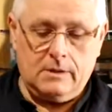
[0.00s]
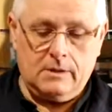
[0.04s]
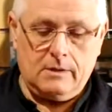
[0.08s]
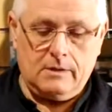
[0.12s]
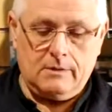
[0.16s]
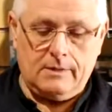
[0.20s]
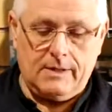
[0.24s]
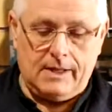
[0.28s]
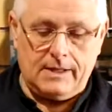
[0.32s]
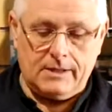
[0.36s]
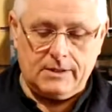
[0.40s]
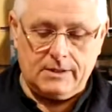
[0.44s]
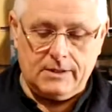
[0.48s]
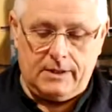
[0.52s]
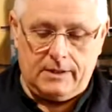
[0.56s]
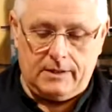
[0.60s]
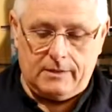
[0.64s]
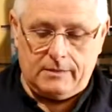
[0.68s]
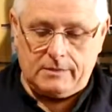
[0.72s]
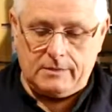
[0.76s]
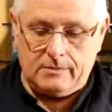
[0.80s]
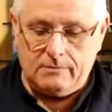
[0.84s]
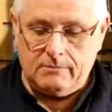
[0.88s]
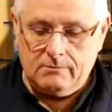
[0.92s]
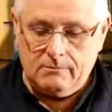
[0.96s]
That's
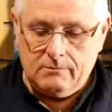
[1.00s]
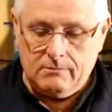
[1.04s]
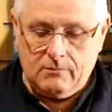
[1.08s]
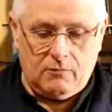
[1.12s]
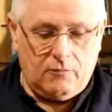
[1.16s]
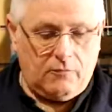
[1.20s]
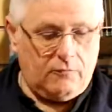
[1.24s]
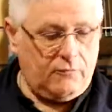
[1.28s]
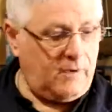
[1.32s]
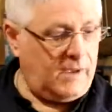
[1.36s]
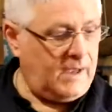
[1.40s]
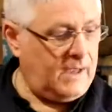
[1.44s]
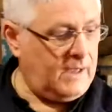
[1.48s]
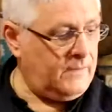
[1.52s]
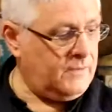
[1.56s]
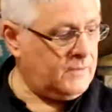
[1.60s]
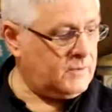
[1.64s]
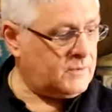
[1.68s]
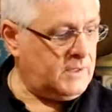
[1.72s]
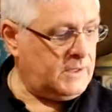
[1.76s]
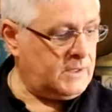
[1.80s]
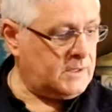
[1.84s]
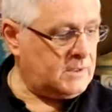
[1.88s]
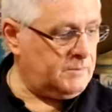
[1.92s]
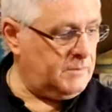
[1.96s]
it.
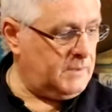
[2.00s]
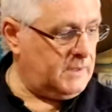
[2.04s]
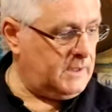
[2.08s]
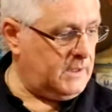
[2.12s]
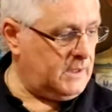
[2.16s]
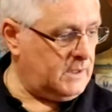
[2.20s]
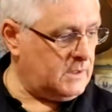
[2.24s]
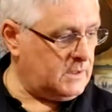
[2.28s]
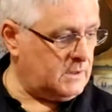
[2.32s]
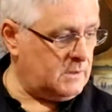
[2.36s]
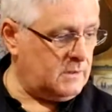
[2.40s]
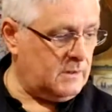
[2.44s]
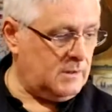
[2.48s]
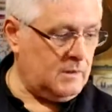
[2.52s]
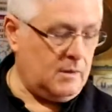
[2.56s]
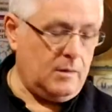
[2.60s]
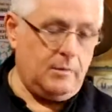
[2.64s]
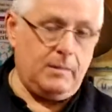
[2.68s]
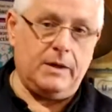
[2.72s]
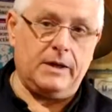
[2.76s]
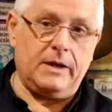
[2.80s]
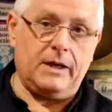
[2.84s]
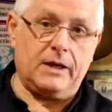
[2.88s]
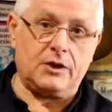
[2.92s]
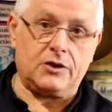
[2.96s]
5-6 minutes, a
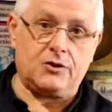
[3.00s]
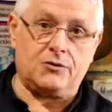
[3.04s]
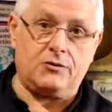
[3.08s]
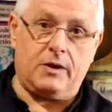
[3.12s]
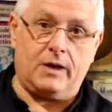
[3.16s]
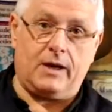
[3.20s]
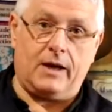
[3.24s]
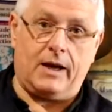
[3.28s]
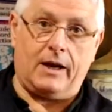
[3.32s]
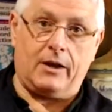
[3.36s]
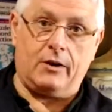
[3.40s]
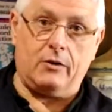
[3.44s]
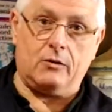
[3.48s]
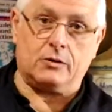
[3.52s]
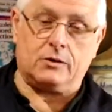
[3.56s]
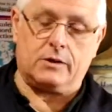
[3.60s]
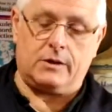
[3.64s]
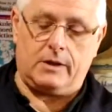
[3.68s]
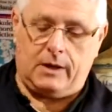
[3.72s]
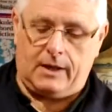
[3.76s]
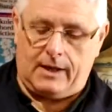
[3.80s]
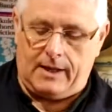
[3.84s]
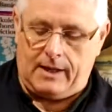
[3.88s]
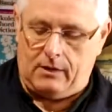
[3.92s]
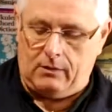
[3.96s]
minute a string I usually
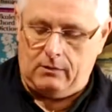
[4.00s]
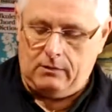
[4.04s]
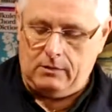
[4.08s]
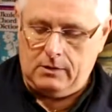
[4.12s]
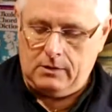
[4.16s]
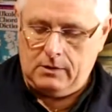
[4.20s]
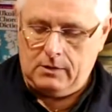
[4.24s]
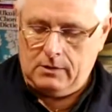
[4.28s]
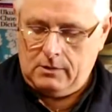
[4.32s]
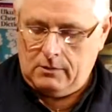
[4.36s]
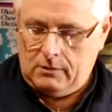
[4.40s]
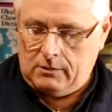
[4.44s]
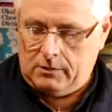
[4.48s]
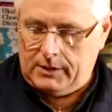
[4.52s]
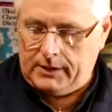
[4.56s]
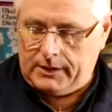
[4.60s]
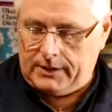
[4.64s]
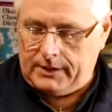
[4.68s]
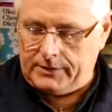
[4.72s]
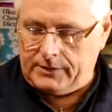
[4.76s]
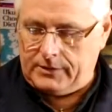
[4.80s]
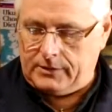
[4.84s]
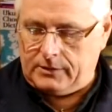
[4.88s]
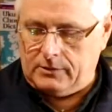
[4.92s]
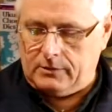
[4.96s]
allow on a
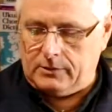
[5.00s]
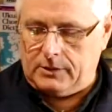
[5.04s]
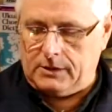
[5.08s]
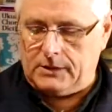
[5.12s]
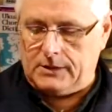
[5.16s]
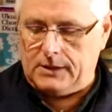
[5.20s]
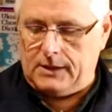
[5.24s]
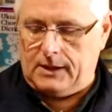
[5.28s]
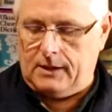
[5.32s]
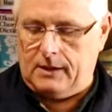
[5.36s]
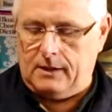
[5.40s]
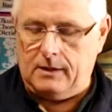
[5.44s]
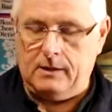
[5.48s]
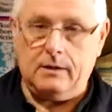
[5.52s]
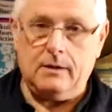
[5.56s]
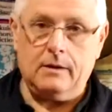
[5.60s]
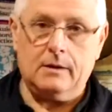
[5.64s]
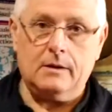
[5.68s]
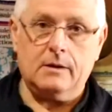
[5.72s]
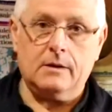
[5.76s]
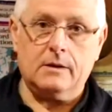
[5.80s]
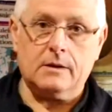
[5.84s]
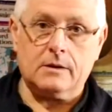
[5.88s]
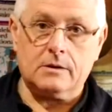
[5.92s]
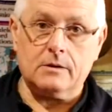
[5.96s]
classical guitar.
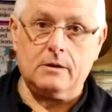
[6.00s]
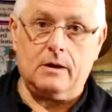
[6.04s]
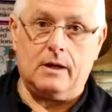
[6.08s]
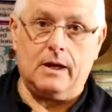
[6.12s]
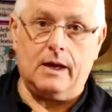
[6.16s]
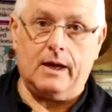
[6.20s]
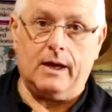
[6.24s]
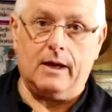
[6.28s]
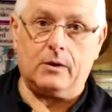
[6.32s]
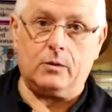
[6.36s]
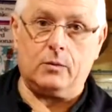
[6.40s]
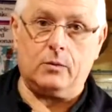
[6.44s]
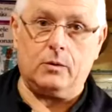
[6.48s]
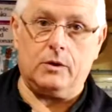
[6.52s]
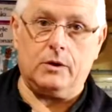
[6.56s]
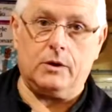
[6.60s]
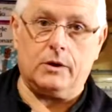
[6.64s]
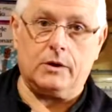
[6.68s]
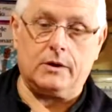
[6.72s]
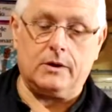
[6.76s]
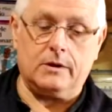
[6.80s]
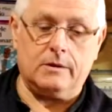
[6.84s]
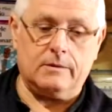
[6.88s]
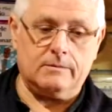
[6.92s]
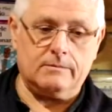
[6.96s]
It's not hard
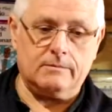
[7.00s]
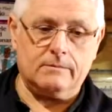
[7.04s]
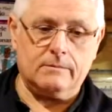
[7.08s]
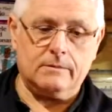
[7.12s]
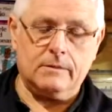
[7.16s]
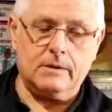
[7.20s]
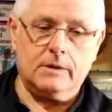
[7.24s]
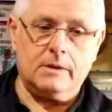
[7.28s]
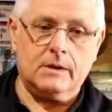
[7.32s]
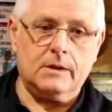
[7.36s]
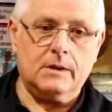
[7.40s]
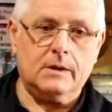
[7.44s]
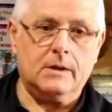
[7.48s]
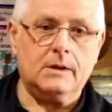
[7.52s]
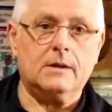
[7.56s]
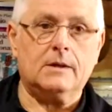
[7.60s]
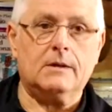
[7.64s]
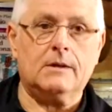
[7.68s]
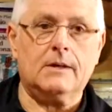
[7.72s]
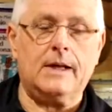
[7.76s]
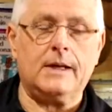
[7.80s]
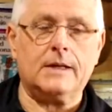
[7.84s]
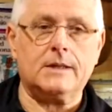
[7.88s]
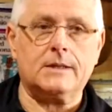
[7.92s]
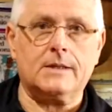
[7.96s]
work.
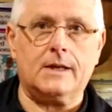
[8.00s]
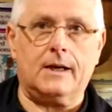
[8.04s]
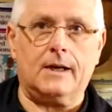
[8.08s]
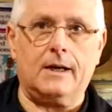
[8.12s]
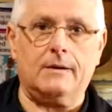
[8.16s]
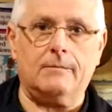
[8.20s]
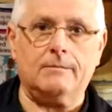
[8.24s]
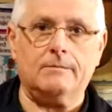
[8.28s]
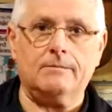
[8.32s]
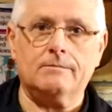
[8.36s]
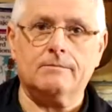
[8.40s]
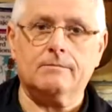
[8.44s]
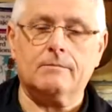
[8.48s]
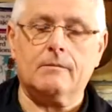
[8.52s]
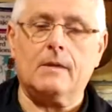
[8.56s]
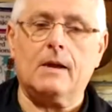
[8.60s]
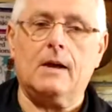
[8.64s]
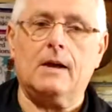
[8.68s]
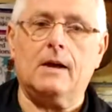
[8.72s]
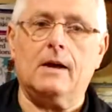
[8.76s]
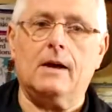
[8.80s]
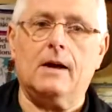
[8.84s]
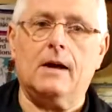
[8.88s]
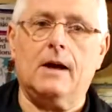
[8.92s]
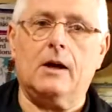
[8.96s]
Next time
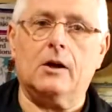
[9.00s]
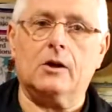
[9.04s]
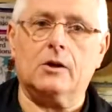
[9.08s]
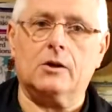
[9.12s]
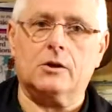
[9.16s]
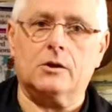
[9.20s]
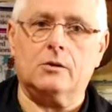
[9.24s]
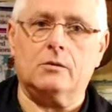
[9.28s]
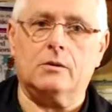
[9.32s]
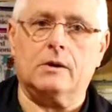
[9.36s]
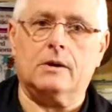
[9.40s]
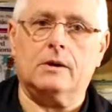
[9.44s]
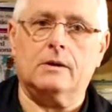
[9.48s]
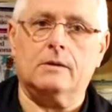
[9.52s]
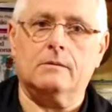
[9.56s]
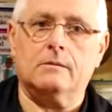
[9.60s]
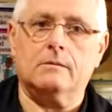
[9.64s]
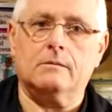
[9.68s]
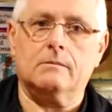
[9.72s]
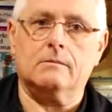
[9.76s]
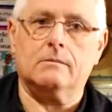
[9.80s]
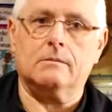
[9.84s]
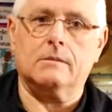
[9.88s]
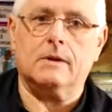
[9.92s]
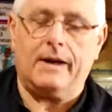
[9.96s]
I'll do an
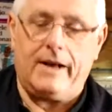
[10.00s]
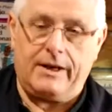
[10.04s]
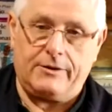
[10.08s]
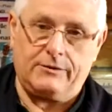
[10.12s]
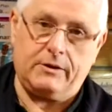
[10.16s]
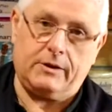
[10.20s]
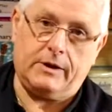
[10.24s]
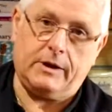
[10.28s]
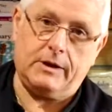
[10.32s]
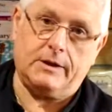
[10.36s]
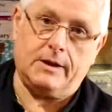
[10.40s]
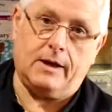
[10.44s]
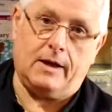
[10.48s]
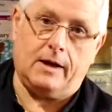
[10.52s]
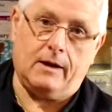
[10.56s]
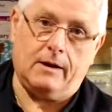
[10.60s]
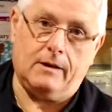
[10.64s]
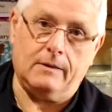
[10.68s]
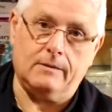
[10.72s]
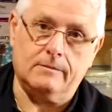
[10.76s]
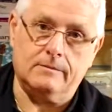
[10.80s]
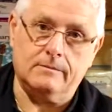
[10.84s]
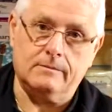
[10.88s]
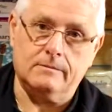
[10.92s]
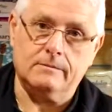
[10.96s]
electric guitar.
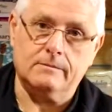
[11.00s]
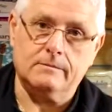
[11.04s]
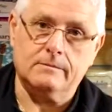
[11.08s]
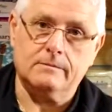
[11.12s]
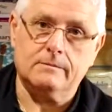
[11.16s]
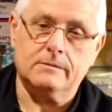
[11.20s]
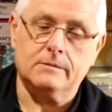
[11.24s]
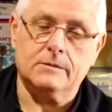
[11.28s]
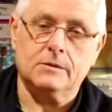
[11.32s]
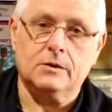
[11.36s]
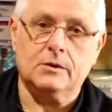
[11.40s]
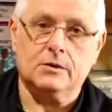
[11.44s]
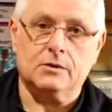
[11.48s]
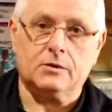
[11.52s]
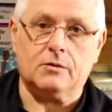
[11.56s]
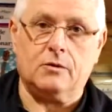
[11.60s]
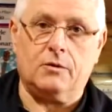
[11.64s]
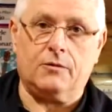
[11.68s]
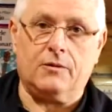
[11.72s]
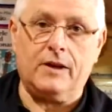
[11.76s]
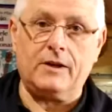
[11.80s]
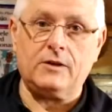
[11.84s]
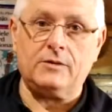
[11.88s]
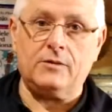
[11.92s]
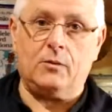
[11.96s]
So
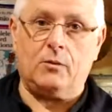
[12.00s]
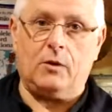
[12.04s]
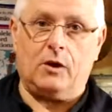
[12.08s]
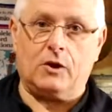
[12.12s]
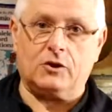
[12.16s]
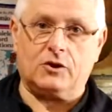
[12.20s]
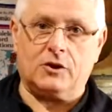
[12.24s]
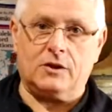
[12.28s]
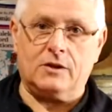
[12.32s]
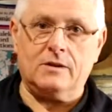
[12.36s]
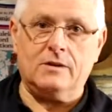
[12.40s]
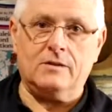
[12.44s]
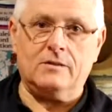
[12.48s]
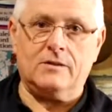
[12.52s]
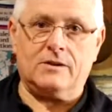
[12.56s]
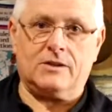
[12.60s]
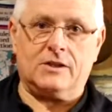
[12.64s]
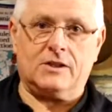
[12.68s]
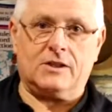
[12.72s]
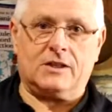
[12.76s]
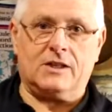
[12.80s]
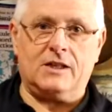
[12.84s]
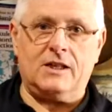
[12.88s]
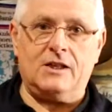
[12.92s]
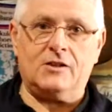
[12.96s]
thanks for watching. This
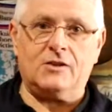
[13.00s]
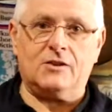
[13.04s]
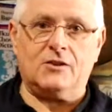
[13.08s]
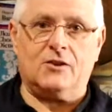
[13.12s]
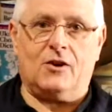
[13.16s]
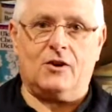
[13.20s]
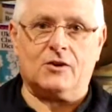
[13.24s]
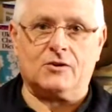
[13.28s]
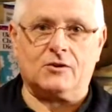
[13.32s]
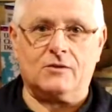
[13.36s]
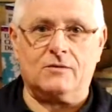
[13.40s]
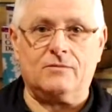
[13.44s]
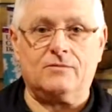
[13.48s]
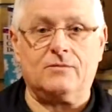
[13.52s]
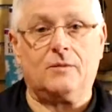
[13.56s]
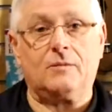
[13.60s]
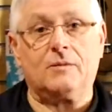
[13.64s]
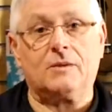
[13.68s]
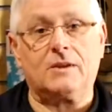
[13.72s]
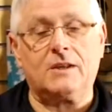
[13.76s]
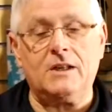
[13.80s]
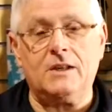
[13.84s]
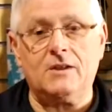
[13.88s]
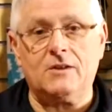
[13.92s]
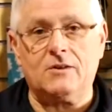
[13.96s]
is Keith Dawson from
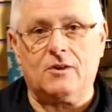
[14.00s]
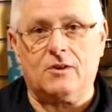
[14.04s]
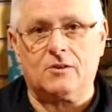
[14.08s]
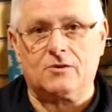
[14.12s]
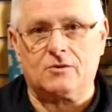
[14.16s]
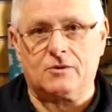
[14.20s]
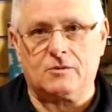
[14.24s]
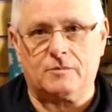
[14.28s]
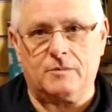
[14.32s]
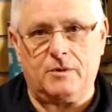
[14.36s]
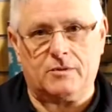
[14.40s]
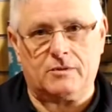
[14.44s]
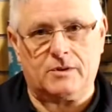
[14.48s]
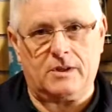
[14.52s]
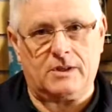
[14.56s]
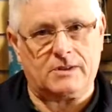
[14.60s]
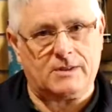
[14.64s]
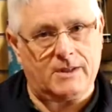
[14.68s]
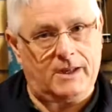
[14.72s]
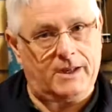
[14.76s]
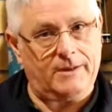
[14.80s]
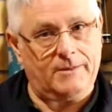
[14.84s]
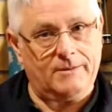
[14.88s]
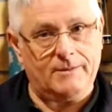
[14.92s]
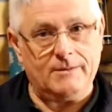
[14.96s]
Keith Dawson's Music
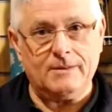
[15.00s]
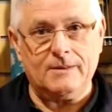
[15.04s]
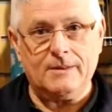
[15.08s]
saying